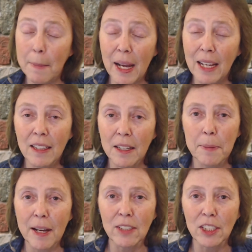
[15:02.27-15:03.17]
may end up
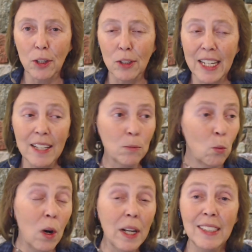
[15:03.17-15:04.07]
having to turn down.
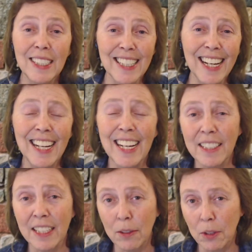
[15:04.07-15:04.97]
One today, I had
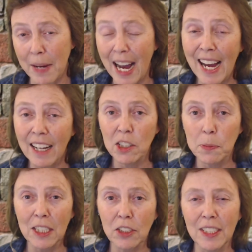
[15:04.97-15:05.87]
to go to my hack
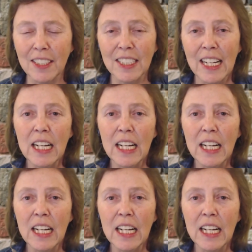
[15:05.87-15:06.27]
specialist